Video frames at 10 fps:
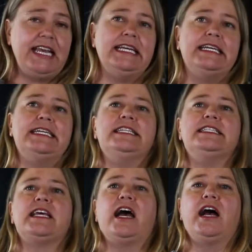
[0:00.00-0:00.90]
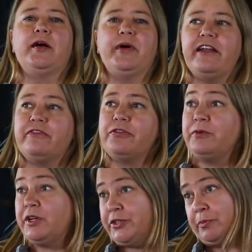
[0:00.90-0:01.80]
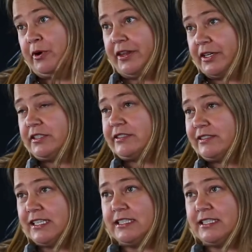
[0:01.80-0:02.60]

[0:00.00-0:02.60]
And I have three older brothers,